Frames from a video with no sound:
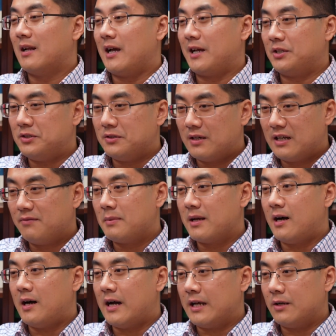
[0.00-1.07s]
like to leave
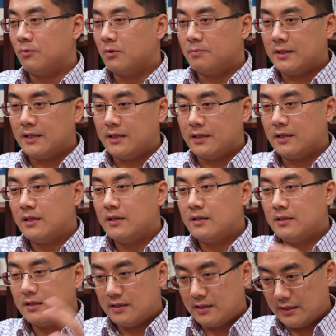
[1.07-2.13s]
behind will be,
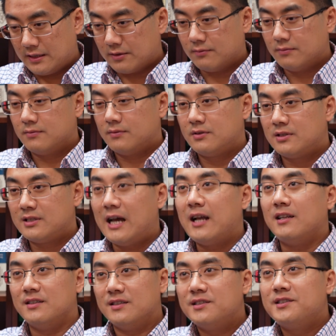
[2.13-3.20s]
you know,
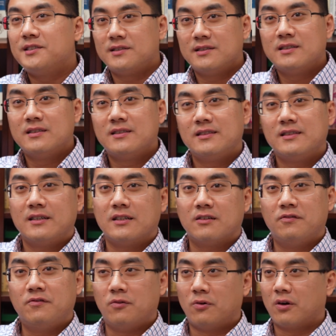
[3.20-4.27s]
talents you know,
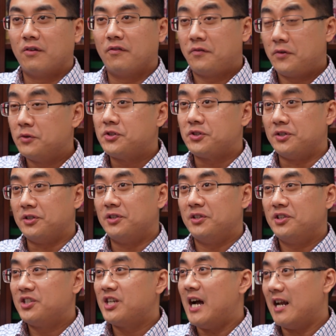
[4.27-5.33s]
for future
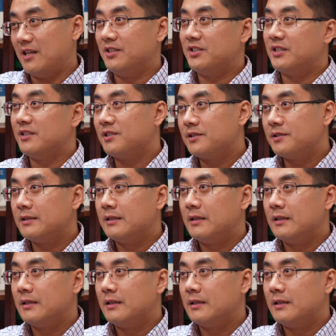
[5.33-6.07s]
challenges.